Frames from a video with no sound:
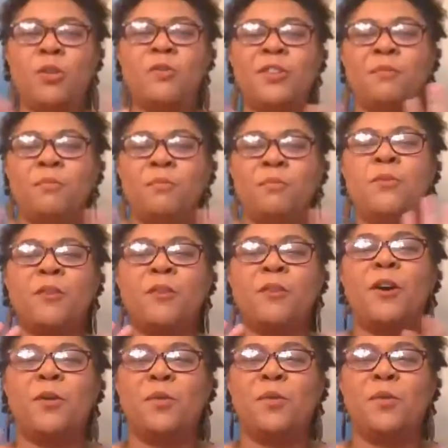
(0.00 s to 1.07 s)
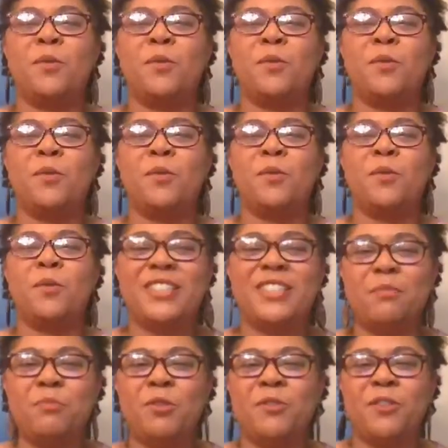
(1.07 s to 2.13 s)
Move your phone. Don't move yourself. Move
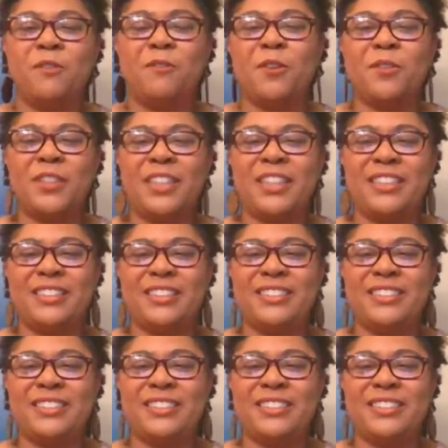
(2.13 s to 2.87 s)
your phone again.